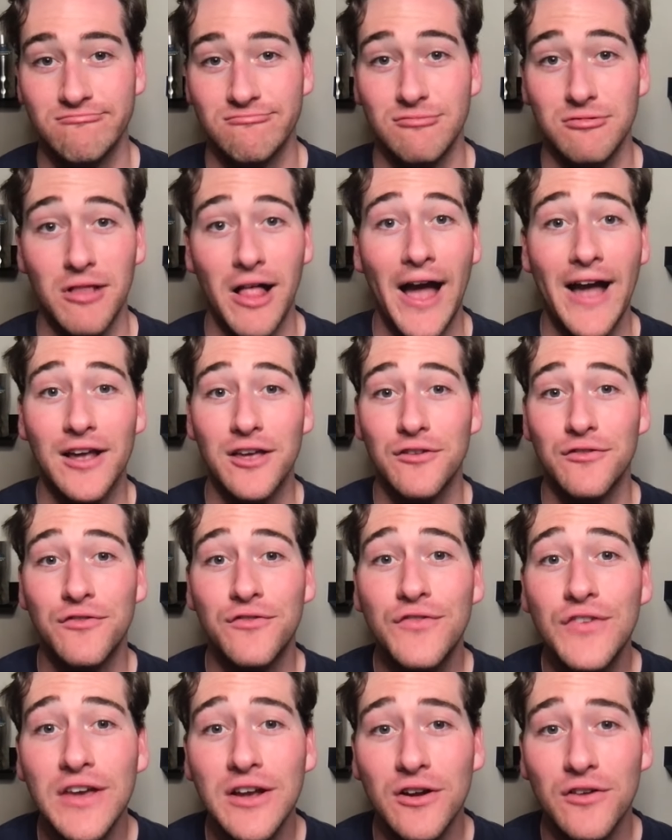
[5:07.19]
lack of
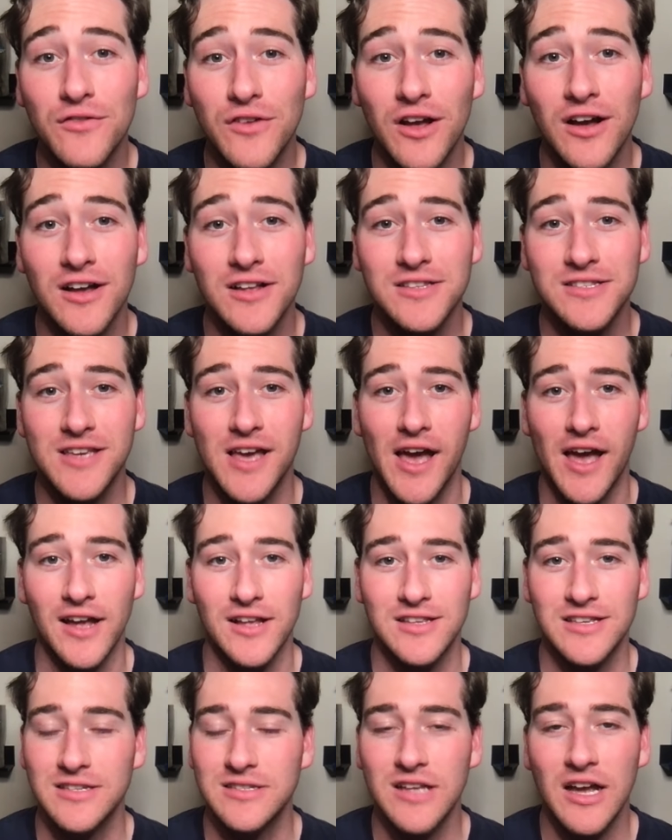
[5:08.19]
fear of
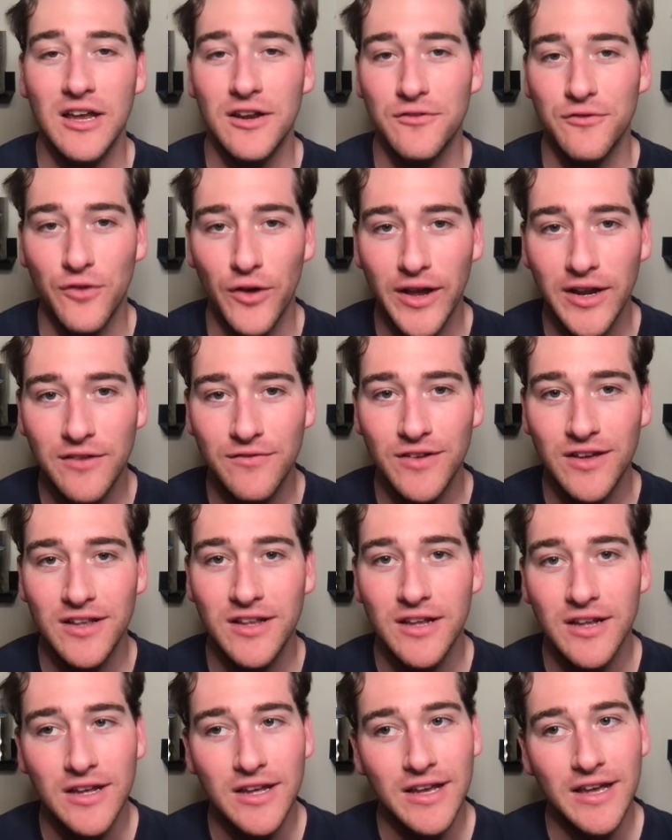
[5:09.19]
contact. He's not afraid of
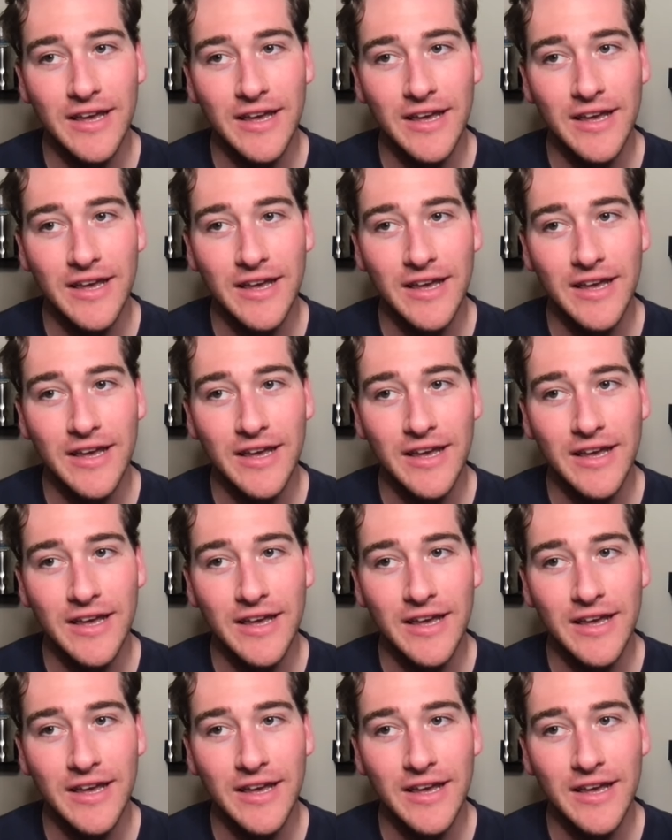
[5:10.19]
it.